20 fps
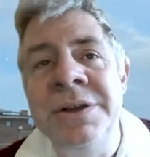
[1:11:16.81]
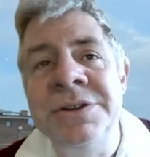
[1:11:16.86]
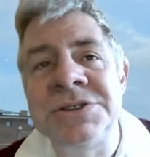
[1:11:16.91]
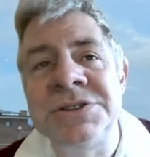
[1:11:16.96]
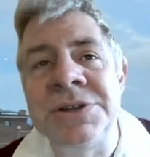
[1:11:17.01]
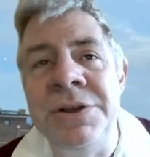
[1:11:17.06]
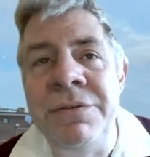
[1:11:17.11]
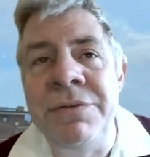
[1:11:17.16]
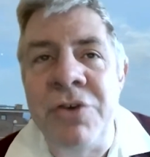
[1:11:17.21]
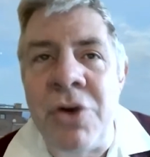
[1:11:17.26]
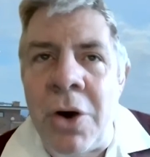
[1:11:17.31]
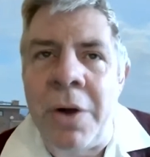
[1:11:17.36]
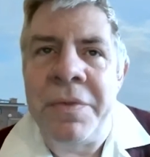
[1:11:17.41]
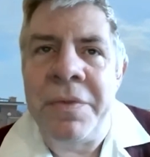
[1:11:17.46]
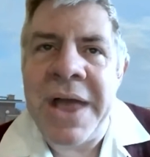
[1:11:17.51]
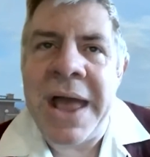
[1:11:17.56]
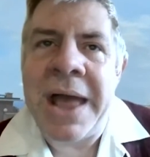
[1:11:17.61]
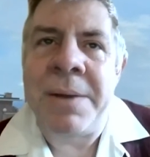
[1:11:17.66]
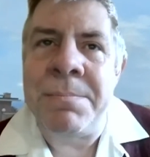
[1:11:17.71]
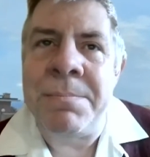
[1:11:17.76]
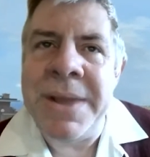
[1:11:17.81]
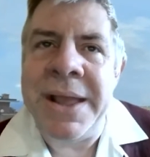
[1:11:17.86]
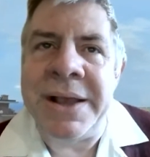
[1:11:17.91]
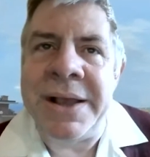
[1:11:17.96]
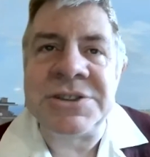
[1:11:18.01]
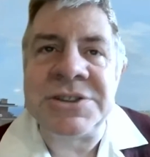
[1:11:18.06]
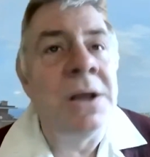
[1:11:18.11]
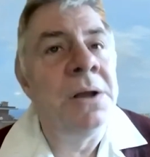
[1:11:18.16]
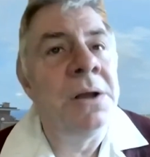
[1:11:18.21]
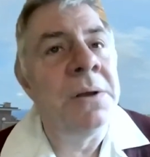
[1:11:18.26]
So you've got that
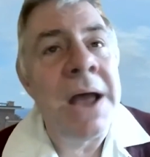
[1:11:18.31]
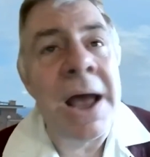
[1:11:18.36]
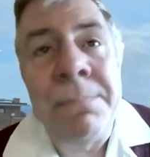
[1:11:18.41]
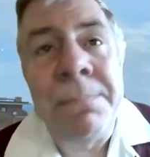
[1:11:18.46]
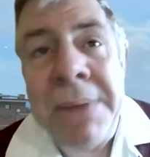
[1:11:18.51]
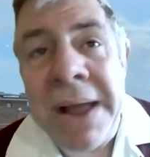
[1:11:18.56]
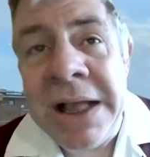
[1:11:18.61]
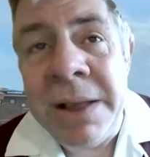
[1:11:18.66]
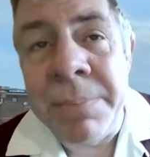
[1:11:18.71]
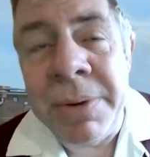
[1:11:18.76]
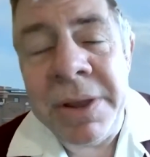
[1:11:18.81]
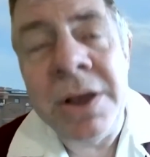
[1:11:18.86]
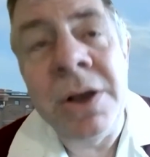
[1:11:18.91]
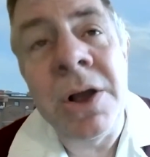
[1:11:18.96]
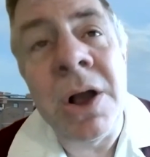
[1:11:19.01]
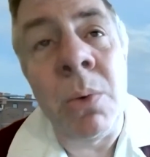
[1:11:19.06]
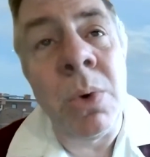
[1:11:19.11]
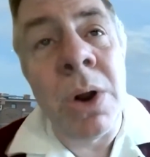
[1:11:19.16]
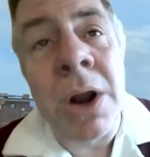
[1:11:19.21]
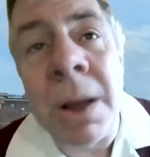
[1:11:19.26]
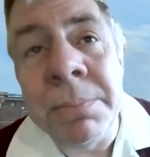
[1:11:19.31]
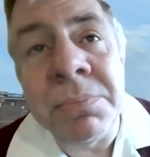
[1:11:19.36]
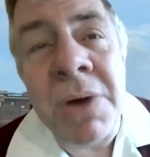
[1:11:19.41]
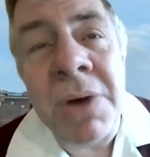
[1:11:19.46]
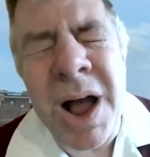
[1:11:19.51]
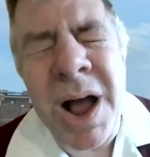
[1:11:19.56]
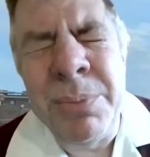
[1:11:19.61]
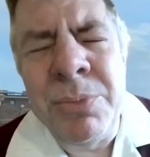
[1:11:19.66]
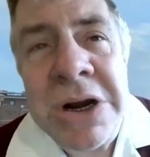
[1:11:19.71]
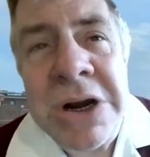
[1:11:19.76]
mix, and maybe you go, well, I'm
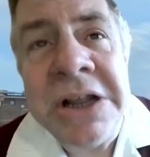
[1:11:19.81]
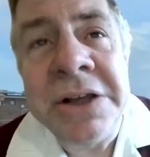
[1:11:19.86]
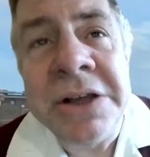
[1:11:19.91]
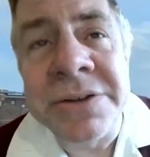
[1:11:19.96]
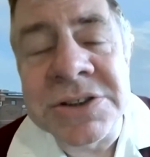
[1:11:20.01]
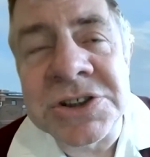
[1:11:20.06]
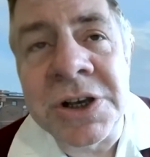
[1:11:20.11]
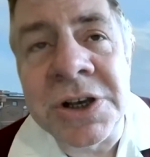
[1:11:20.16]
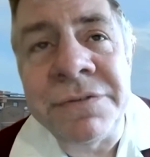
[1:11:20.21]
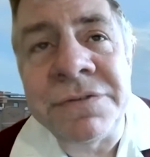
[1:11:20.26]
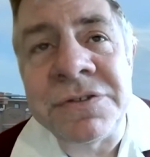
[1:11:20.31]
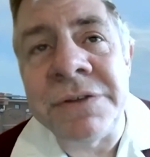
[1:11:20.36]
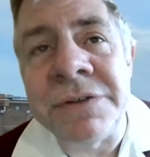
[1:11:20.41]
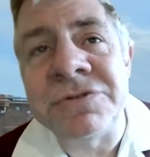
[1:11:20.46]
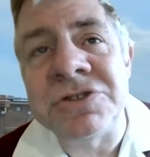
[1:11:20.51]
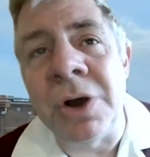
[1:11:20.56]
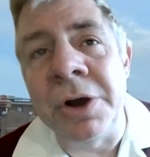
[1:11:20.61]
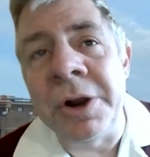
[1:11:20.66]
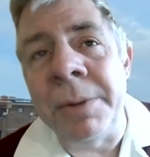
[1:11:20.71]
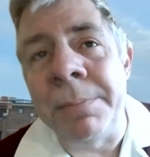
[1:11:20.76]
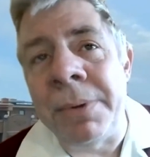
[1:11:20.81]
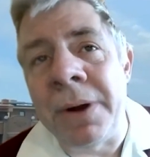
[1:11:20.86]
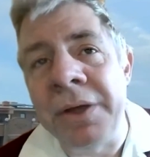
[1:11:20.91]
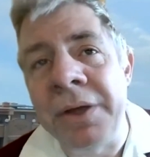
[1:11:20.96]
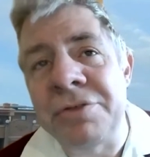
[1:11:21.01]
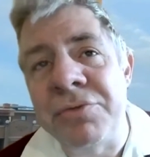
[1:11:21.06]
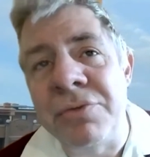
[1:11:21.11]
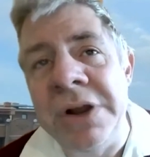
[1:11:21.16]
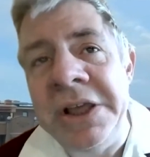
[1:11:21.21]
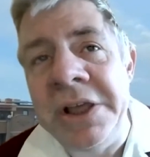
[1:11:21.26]
I'm really conservative, so I'm going to buy
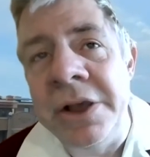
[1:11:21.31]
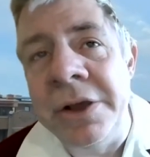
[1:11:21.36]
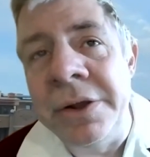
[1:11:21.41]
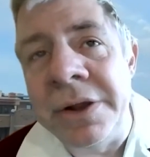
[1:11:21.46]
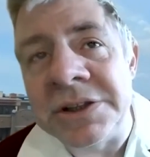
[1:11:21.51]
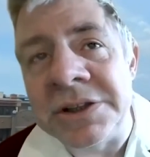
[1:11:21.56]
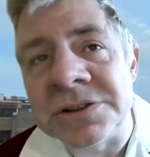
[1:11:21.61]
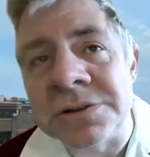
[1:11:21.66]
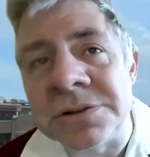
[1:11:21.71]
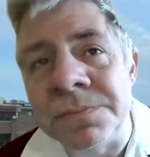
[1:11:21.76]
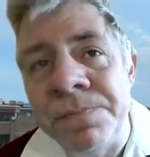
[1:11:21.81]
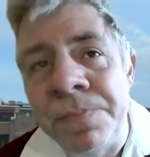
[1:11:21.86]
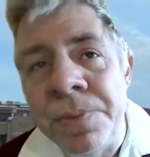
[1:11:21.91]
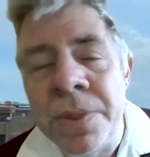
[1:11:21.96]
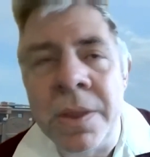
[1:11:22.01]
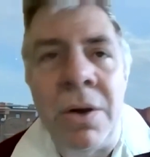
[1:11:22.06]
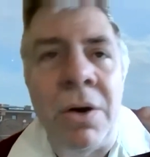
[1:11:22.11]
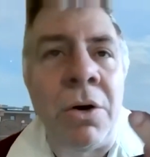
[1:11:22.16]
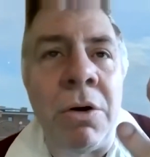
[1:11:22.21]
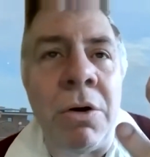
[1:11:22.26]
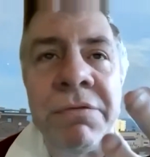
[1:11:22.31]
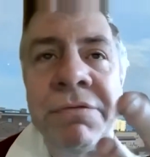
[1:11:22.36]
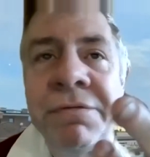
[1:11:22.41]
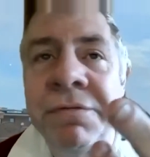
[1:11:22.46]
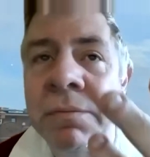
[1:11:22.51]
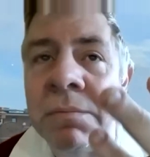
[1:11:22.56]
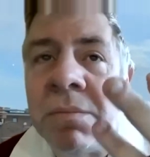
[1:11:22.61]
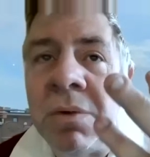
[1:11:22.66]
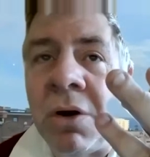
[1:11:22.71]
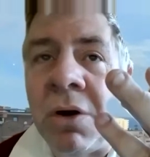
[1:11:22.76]
three units
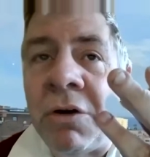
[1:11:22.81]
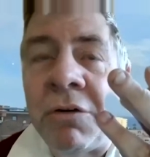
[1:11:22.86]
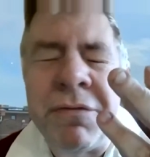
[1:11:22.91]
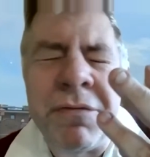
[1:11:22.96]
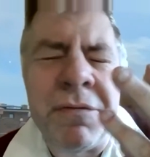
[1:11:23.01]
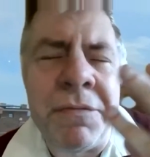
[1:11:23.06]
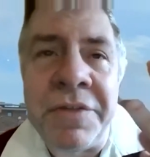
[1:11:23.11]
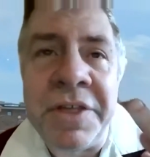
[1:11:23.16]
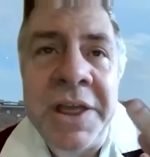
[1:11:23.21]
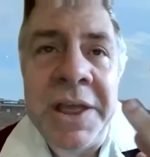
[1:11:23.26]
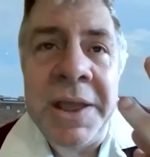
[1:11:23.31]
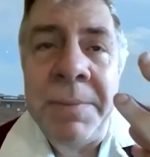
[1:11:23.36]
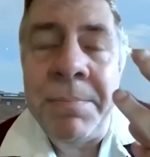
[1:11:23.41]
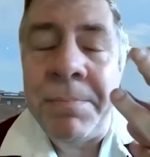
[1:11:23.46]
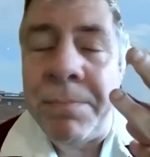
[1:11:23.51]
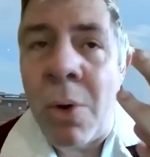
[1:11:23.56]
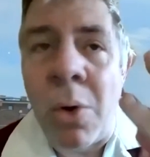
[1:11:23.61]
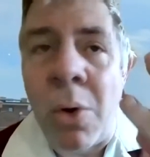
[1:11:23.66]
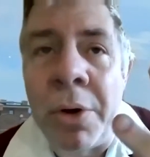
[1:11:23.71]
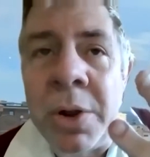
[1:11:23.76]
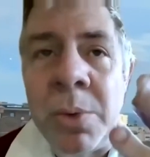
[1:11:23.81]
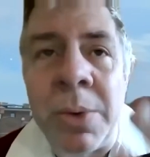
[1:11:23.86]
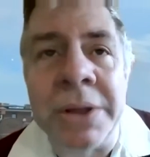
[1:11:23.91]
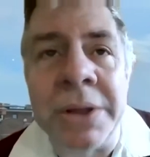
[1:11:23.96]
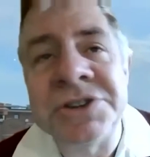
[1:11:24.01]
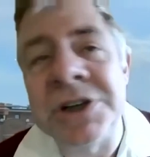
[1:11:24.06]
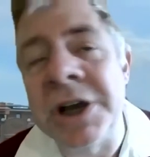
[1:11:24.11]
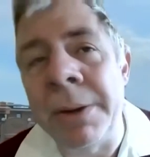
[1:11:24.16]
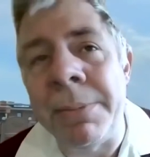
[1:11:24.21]
of of the boring ones.